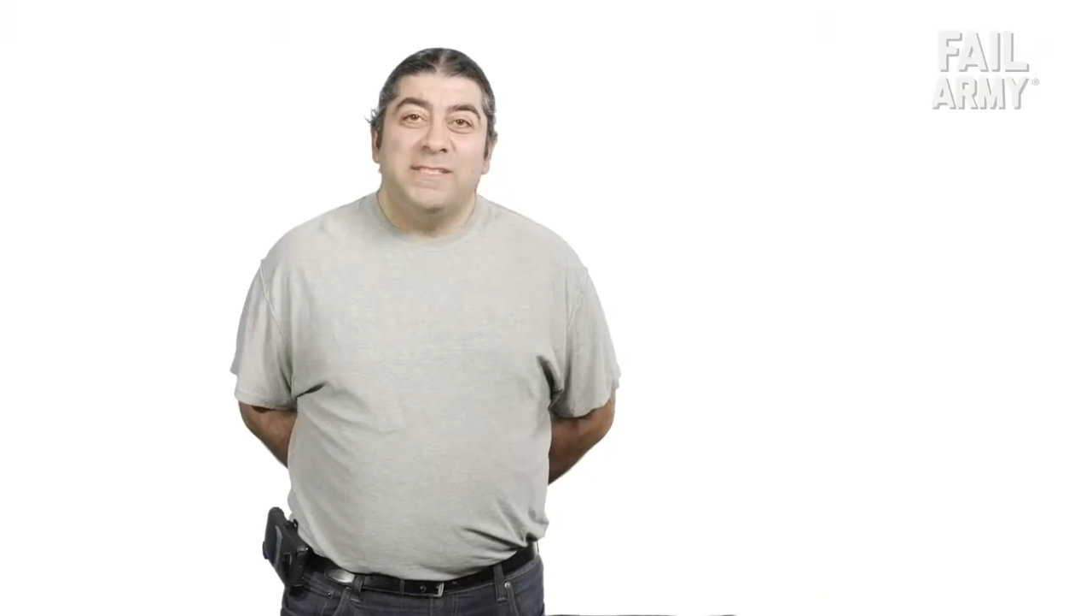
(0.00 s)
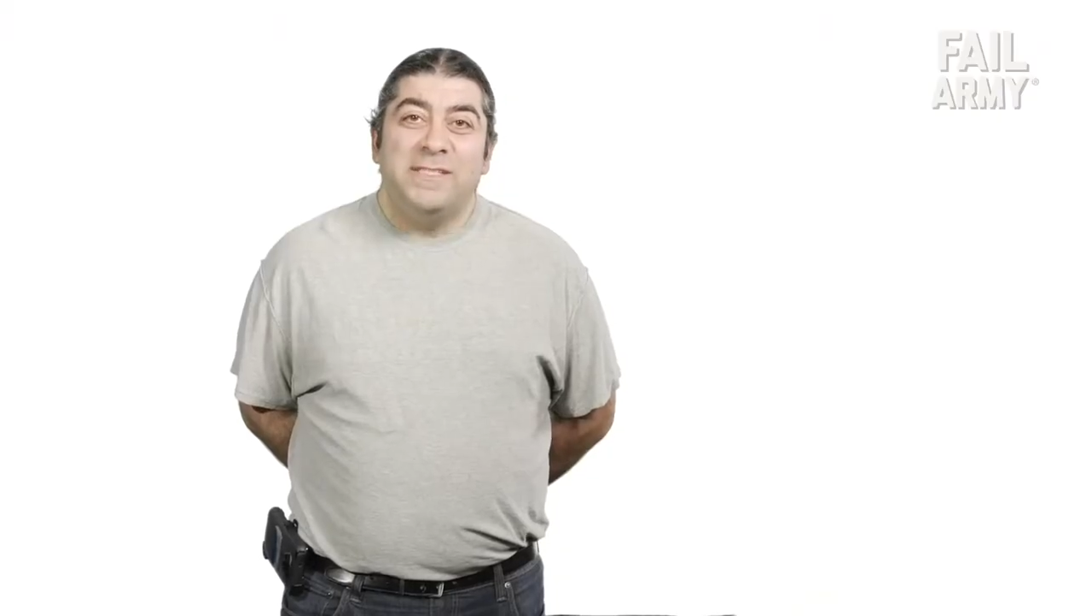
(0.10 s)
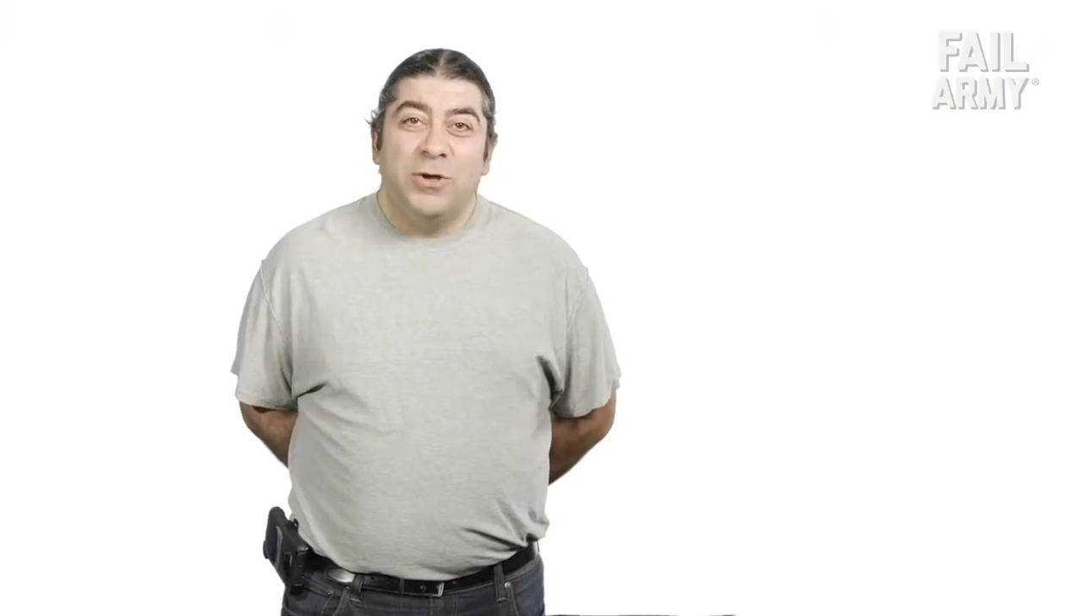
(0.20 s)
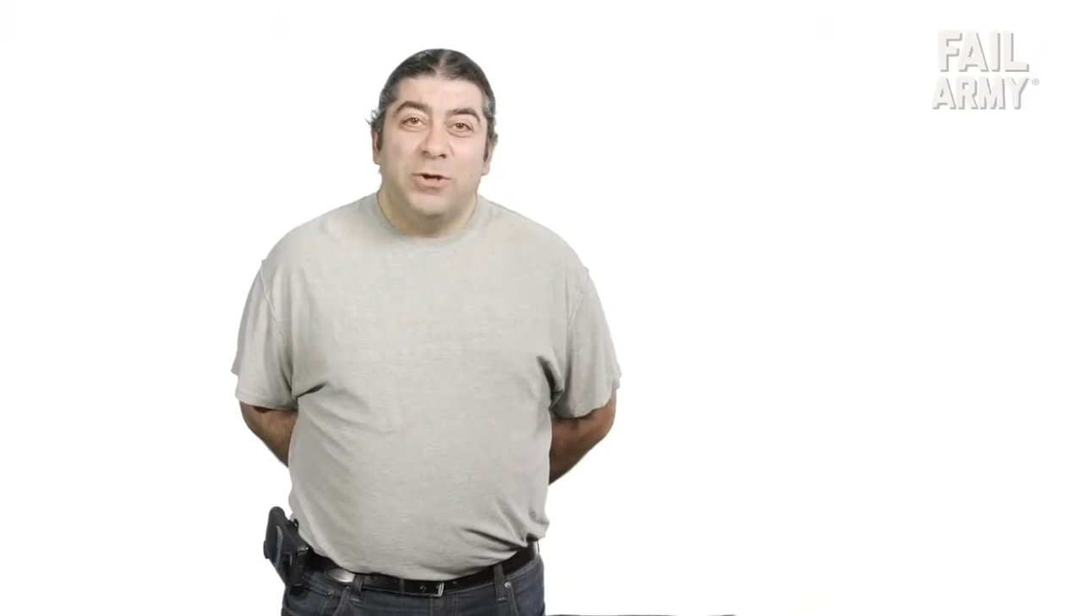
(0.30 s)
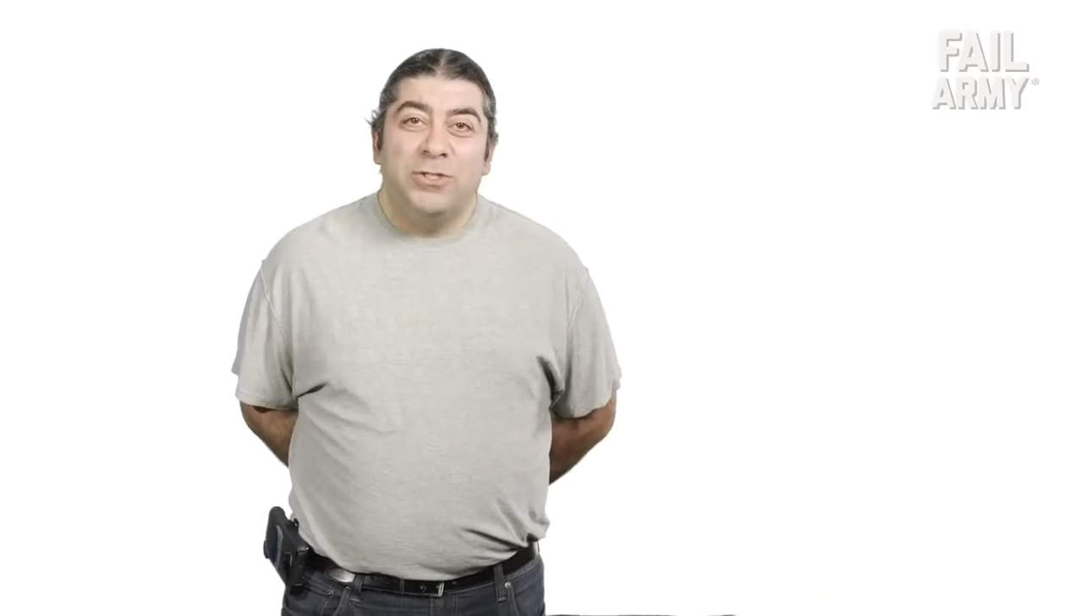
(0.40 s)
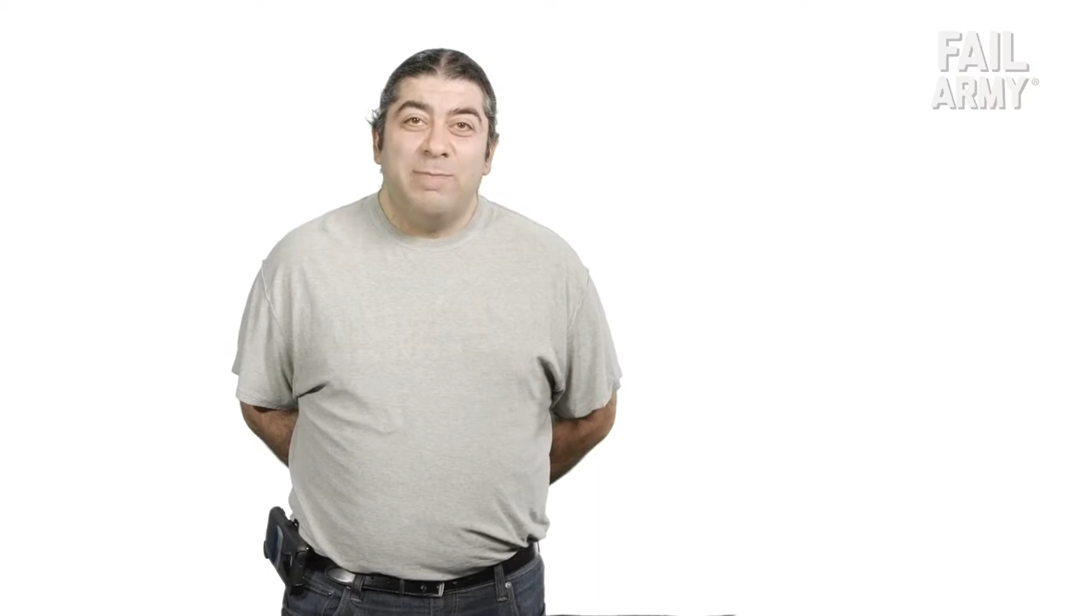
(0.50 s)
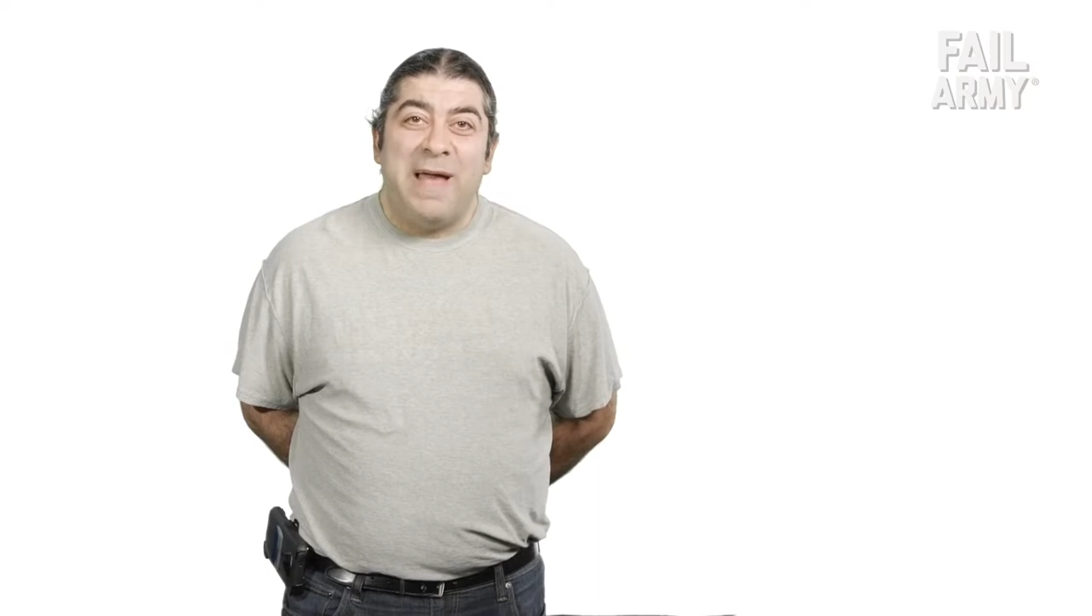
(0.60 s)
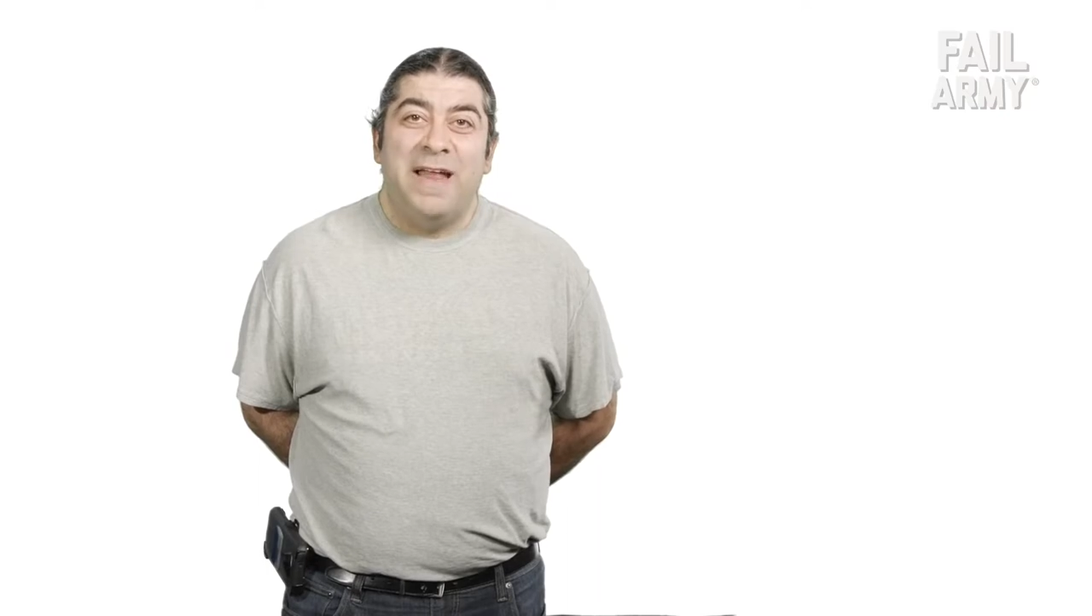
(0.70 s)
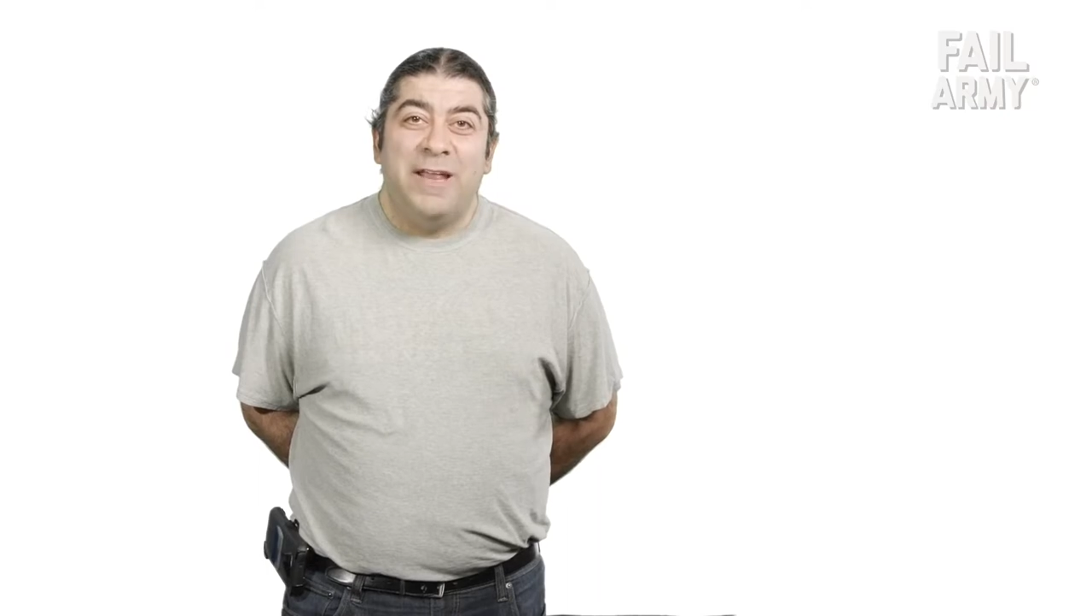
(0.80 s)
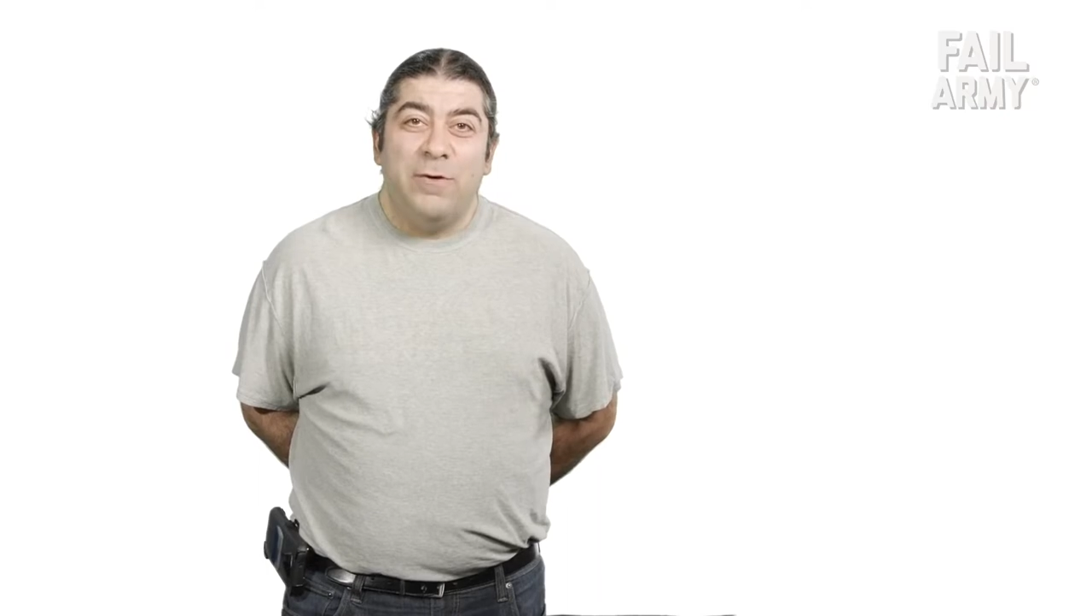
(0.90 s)
scourge of
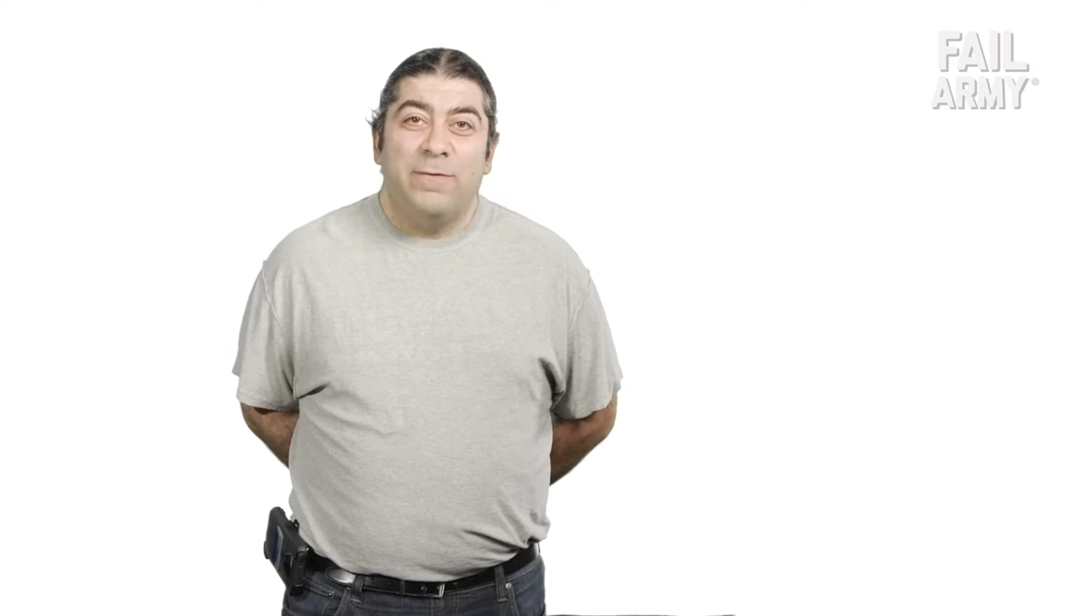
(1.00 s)
patio